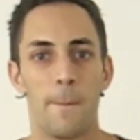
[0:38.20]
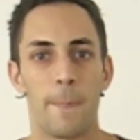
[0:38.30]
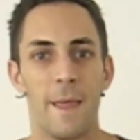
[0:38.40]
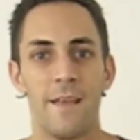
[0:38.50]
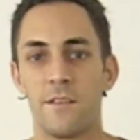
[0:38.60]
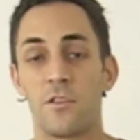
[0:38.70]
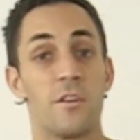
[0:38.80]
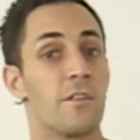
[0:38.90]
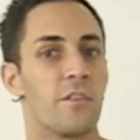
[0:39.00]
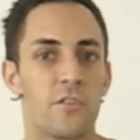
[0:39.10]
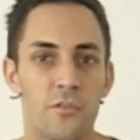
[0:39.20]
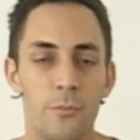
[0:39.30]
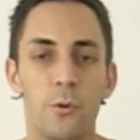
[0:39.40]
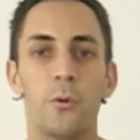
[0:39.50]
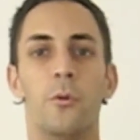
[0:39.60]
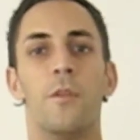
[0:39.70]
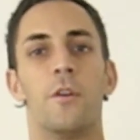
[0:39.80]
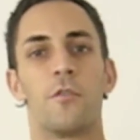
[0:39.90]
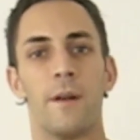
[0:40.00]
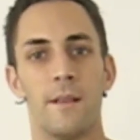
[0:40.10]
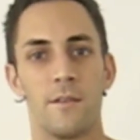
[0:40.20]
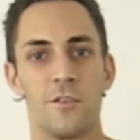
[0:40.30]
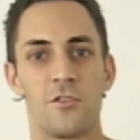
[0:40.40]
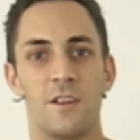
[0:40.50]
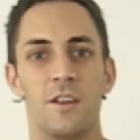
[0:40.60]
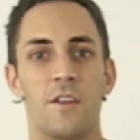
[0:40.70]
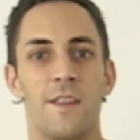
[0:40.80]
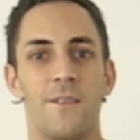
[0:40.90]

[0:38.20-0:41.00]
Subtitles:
as it's just a smoother transition into the